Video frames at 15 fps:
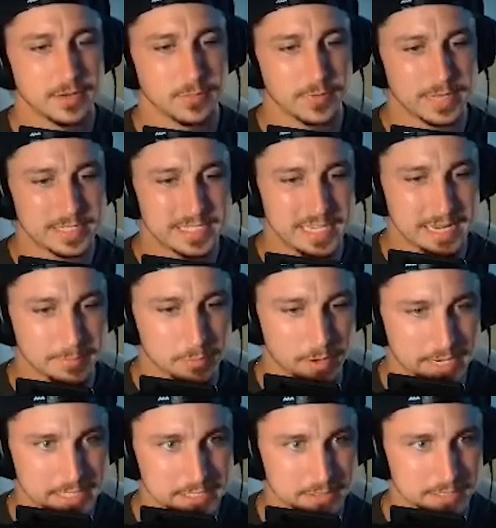reads it. He
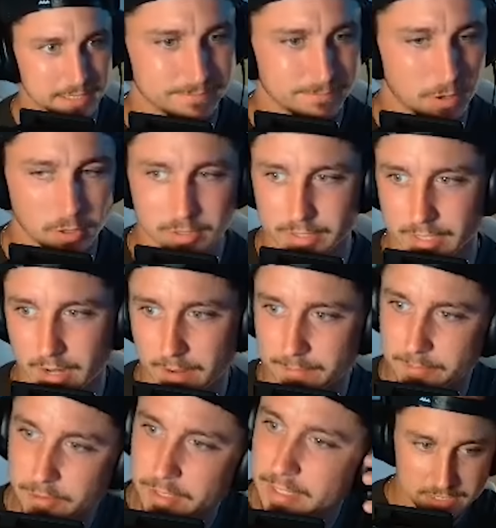breaks on it. Marlon
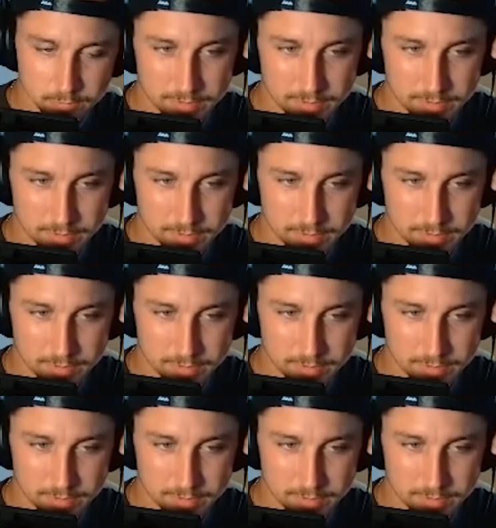Humphrey.